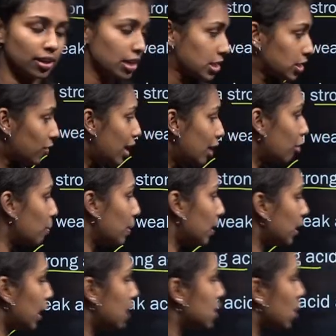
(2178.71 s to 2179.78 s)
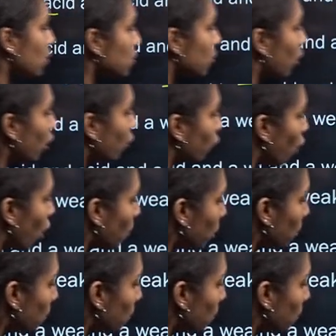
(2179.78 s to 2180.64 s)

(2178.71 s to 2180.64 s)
So what will be the nature of salt formed